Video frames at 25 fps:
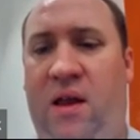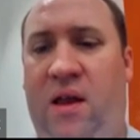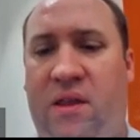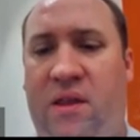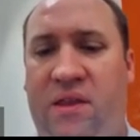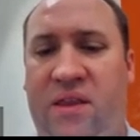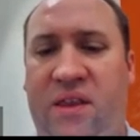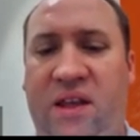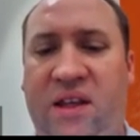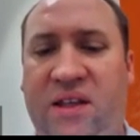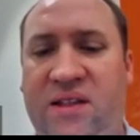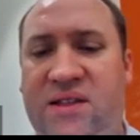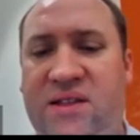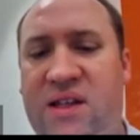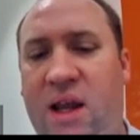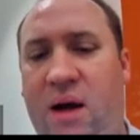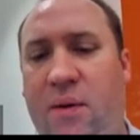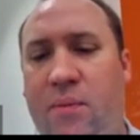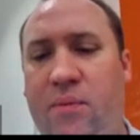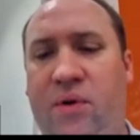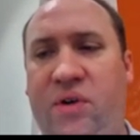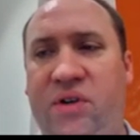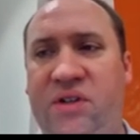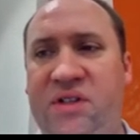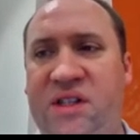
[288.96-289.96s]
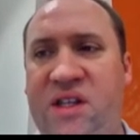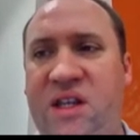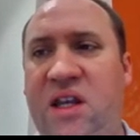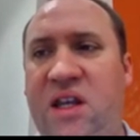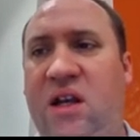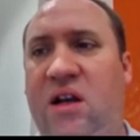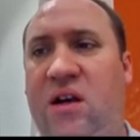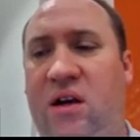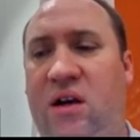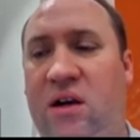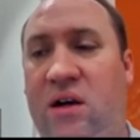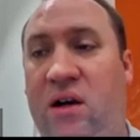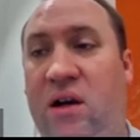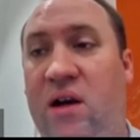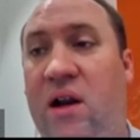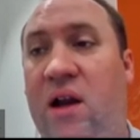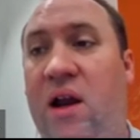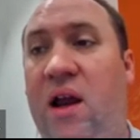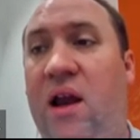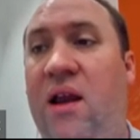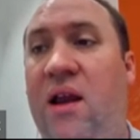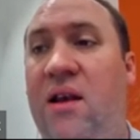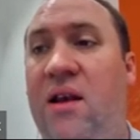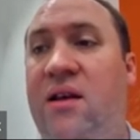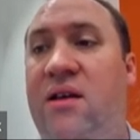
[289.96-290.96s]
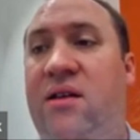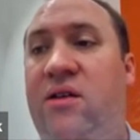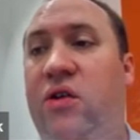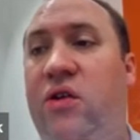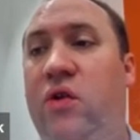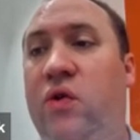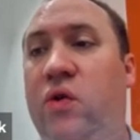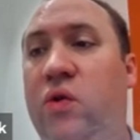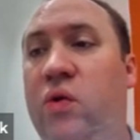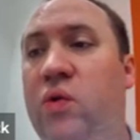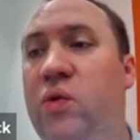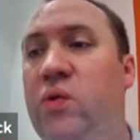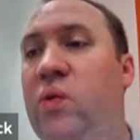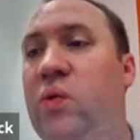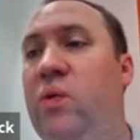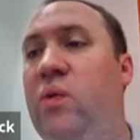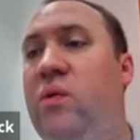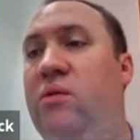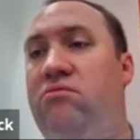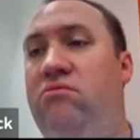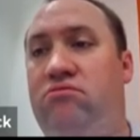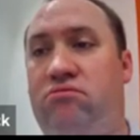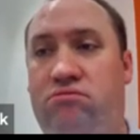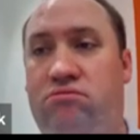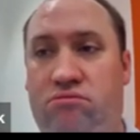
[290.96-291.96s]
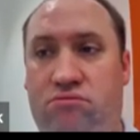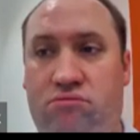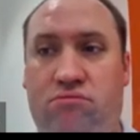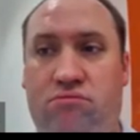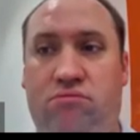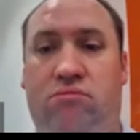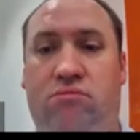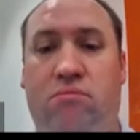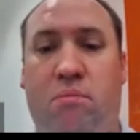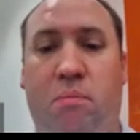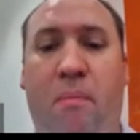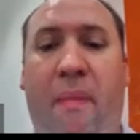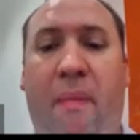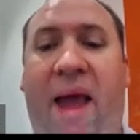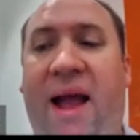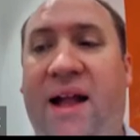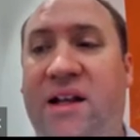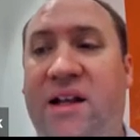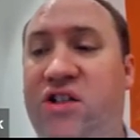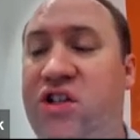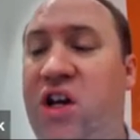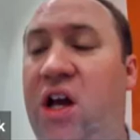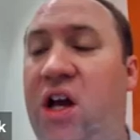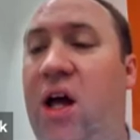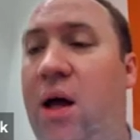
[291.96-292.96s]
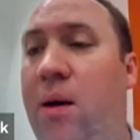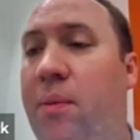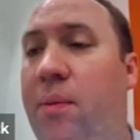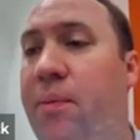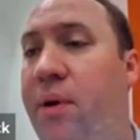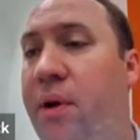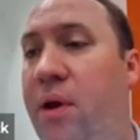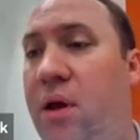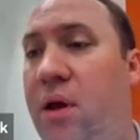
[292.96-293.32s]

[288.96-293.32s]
these numbers here do match up